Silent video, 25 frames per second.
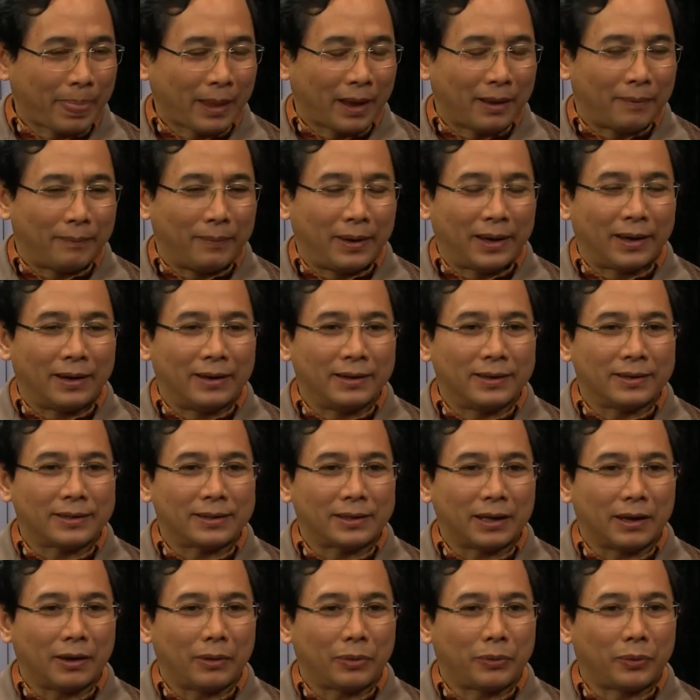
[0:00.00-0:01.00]
Because
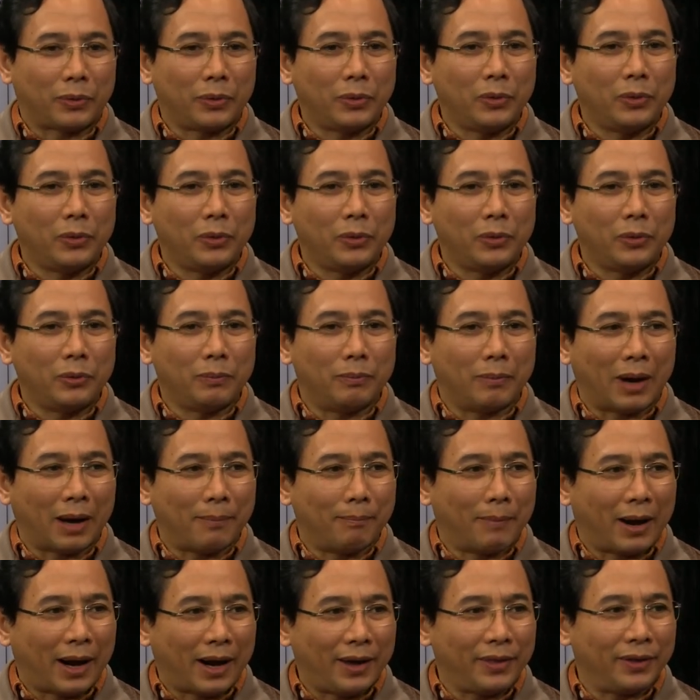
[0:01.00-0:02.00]
through my
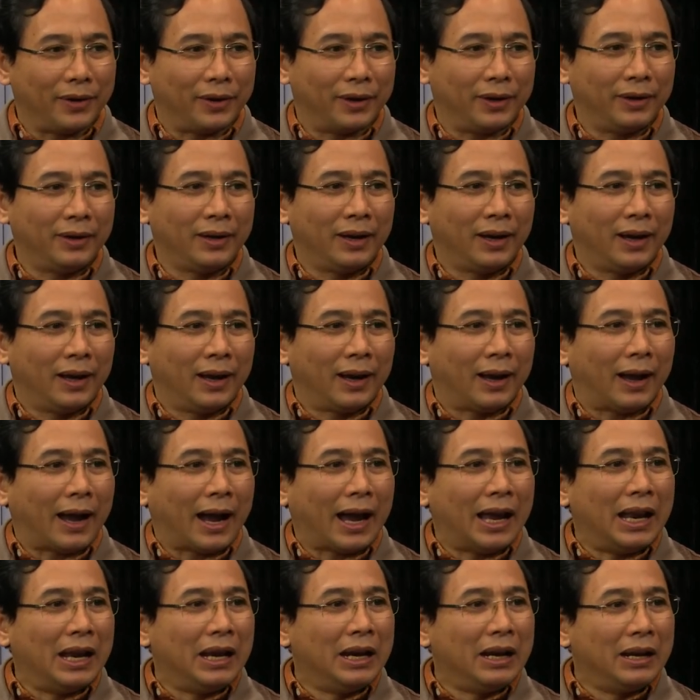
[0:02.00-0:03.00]
mother,
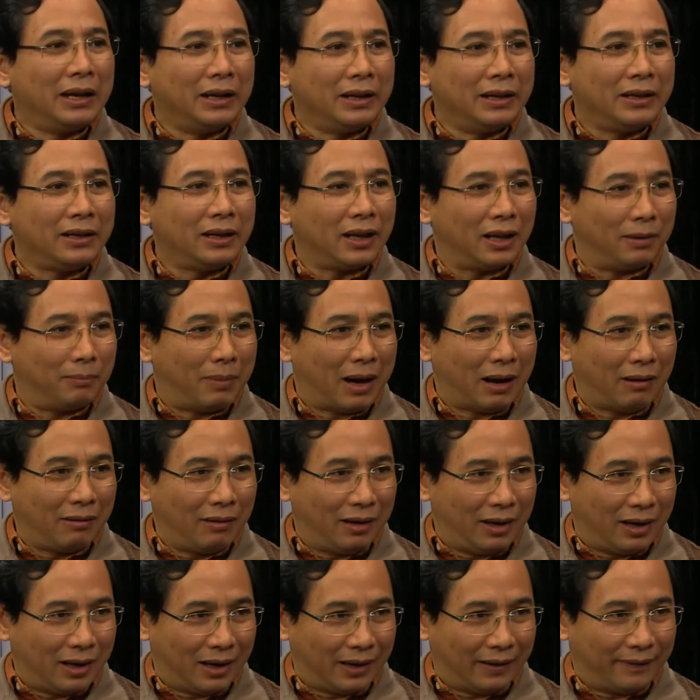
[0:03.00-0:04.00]
I learned about
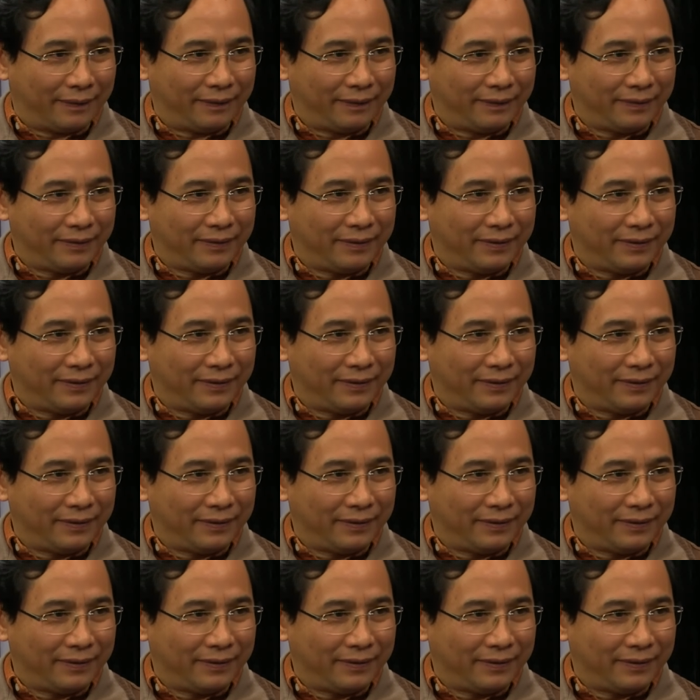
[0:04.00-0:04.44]
love.